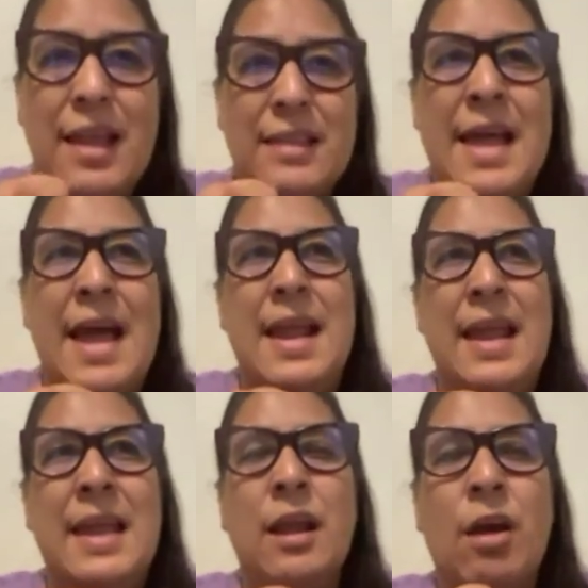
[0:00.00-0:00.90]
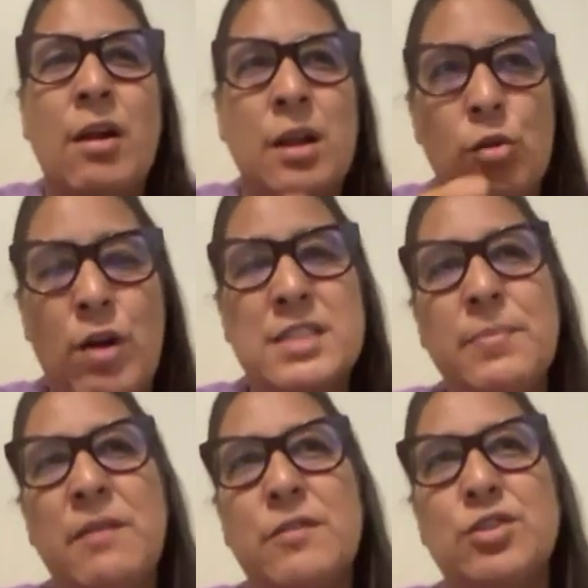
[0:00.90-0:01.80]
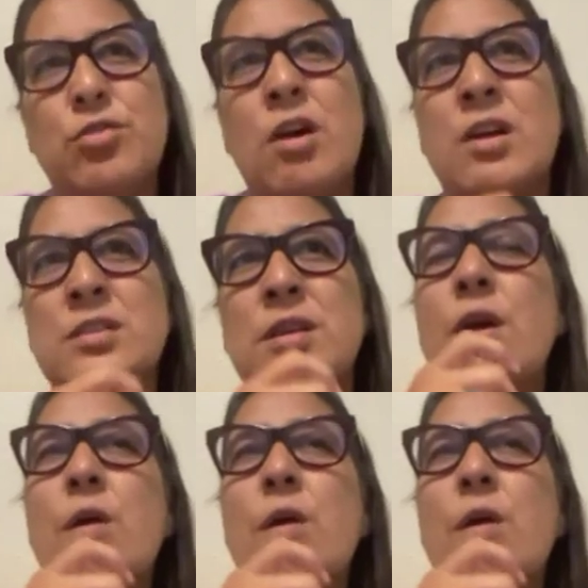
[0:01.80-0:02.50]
that hanging on and grasping for straws